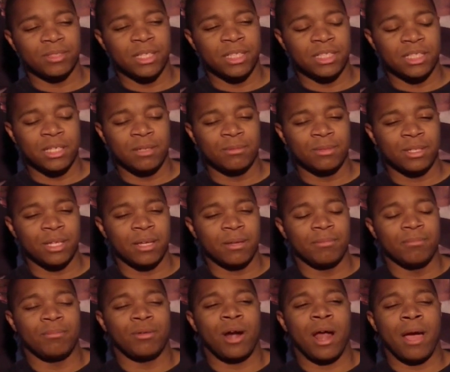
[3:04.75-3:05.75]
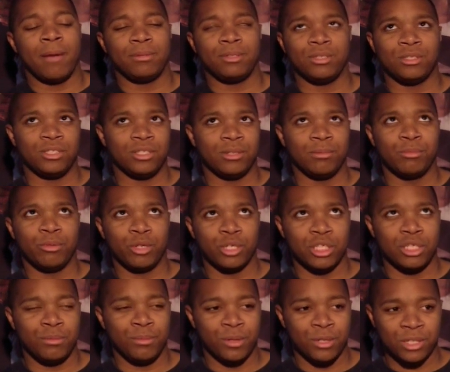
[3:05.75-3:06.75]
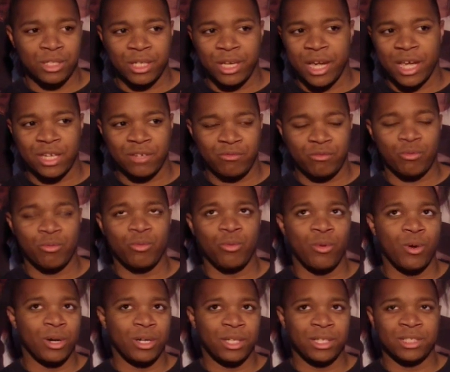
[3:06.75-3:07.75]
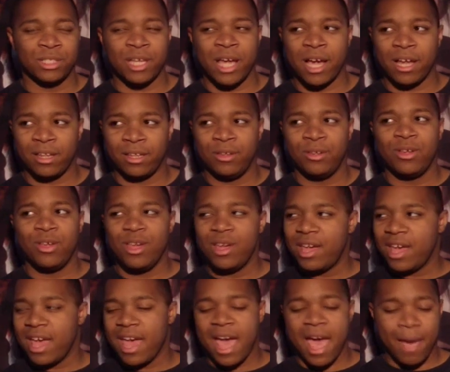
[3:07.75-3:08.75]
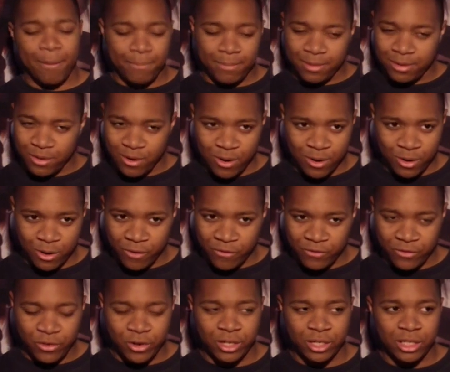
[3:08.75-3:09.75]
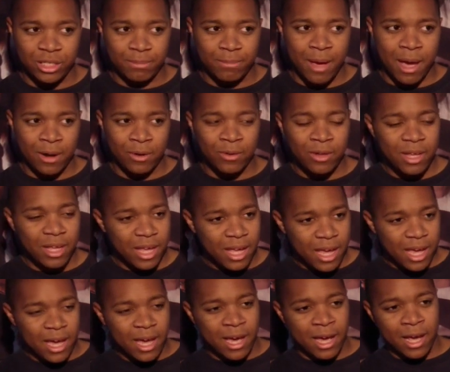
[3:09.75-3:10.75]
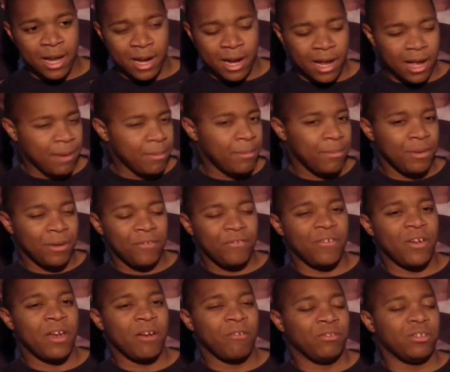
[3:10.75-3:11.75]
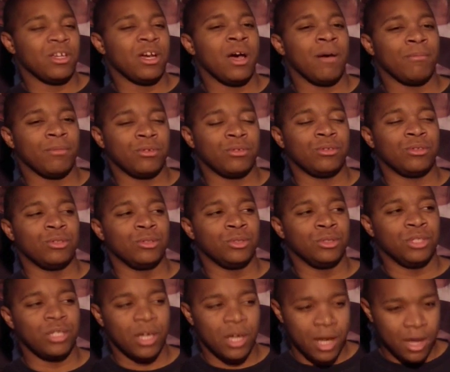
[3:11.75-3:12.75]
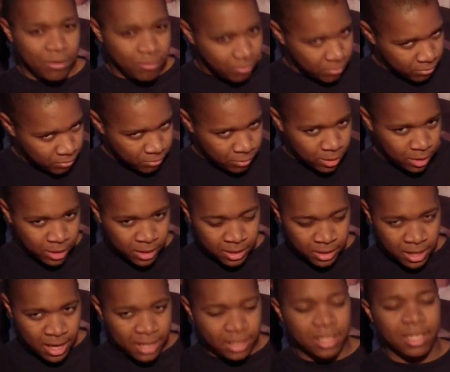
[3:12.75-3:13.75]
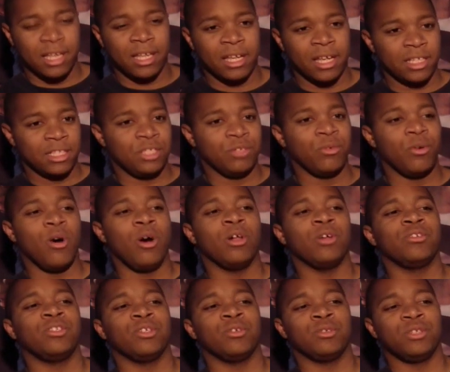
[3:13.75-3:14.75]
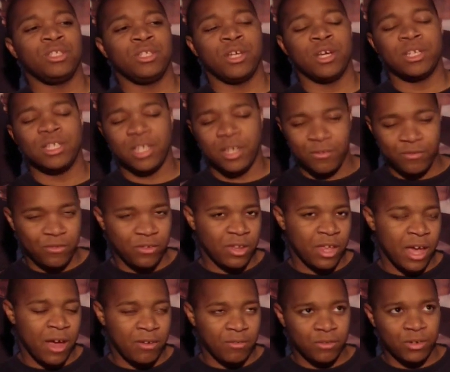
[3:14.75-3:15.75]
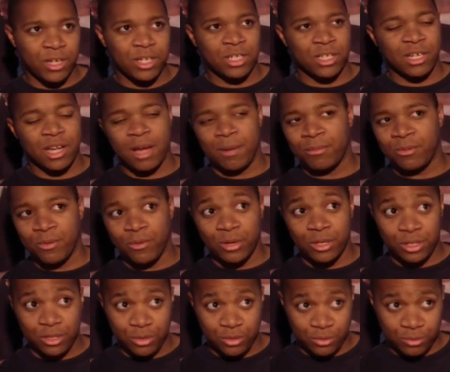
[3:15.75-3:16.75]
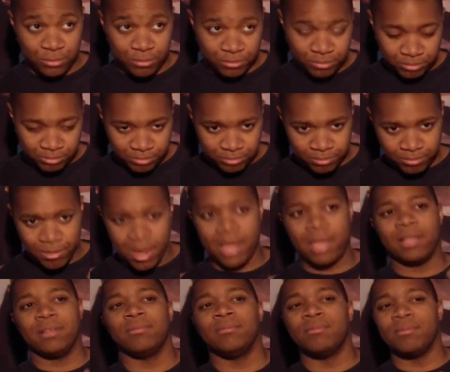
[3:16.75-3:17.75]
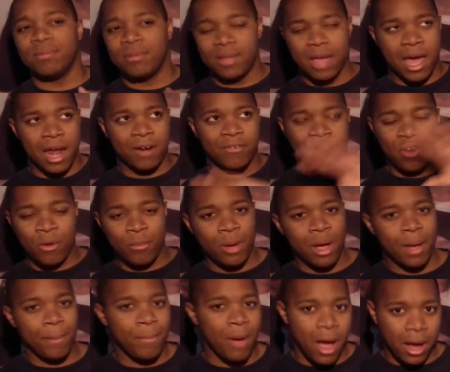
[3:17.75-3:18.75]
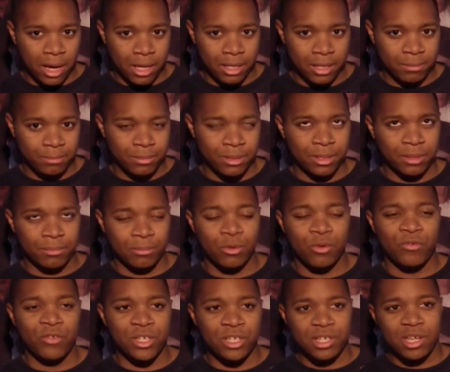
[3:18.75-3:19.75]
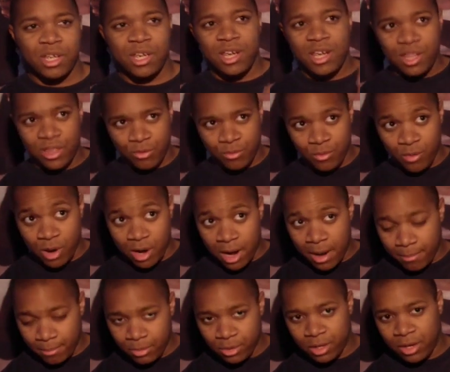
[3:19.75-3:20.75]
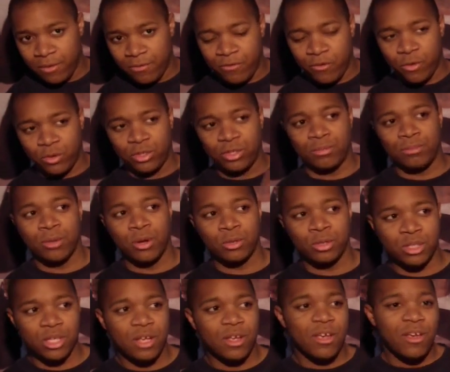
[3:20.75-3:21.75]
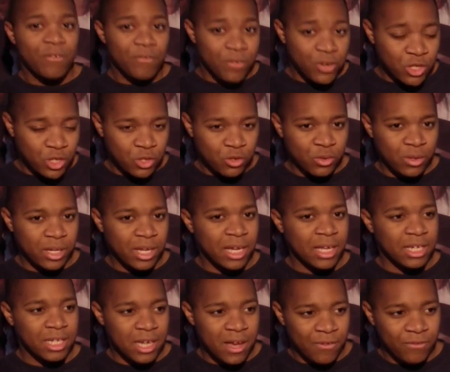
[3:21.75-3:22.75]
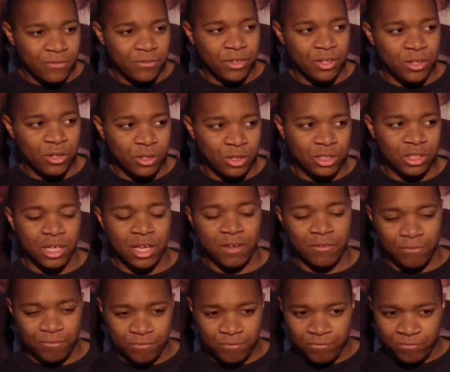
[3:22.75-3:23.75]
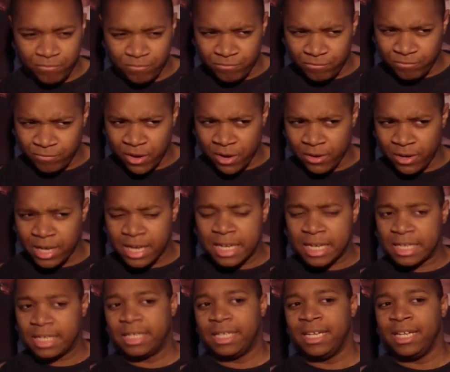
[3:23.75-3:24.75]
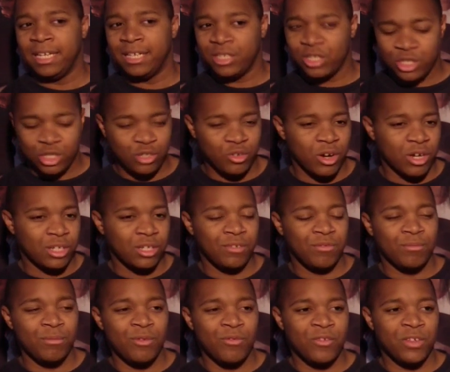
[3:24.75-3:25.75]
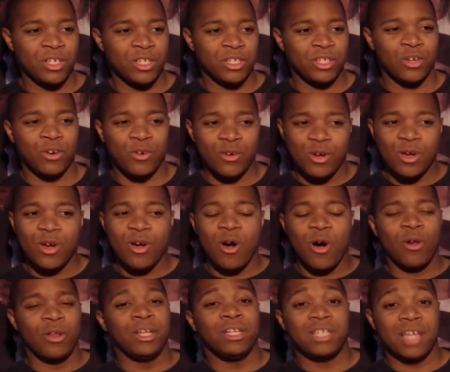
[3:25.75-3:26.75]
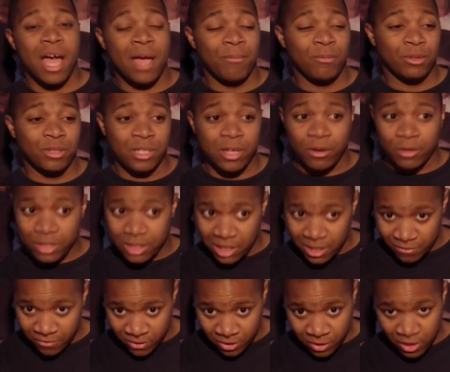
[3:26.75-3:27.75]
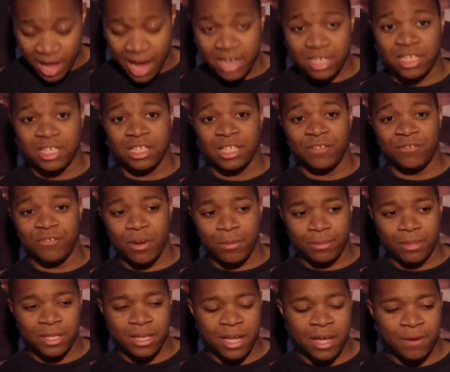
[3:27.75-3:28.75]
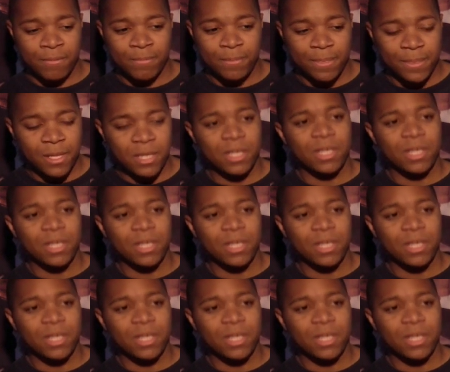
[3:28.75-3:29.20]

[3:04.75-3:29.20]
It seems like perhaps there's some conspiracy as for what exactly happened on Earth during this battle. And I am a big fan of Tom Cruise. I really like that he likes doing all his own stunts. And for that reason, I'm going to make it, out of all my apocalyptic movies, the one I'm looking forward to most. Visually, it definitely looks like a very clean, destructive movie, so only time will tell to see if it'll actually live up to that.